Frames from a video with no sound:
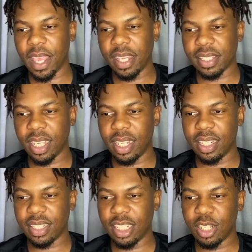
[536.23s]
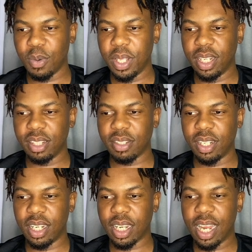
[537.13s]
SL in such a way that it's
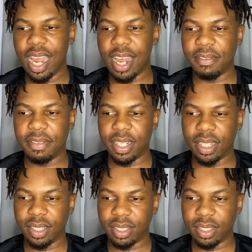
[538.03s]
gonna cover.